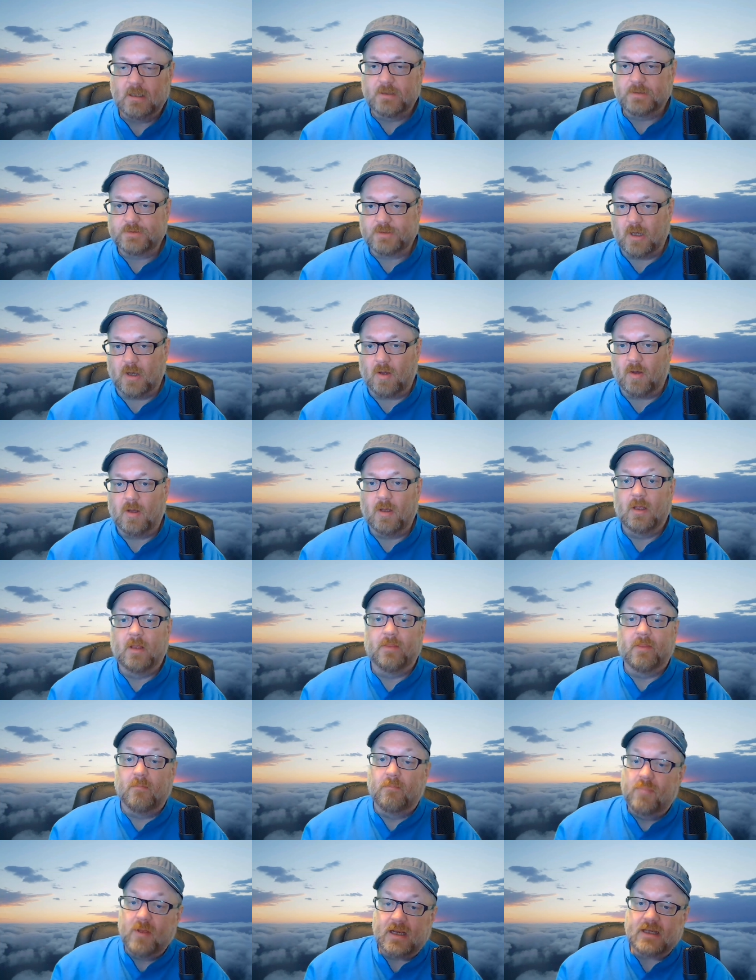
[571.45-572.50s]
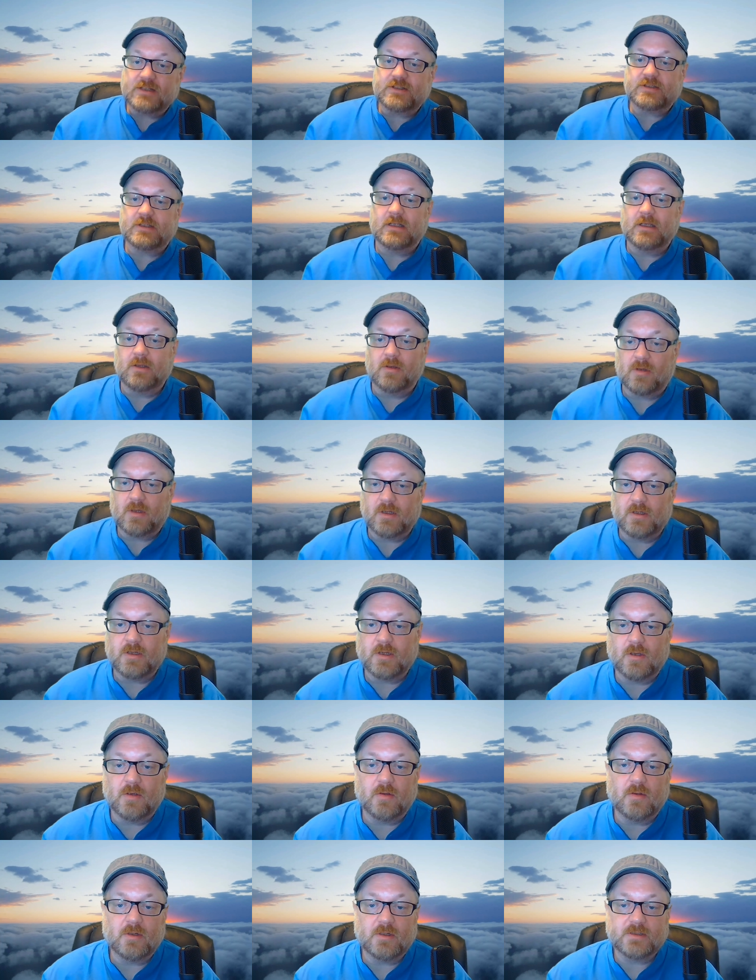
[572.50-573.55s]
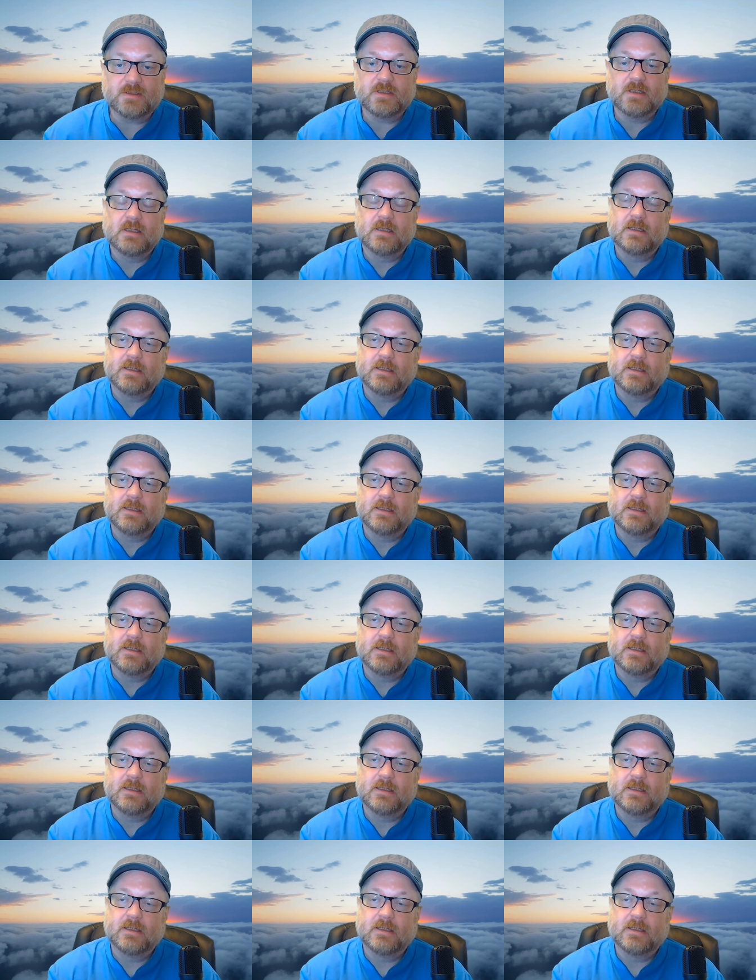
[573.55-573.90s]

So the biggest thing you can do is,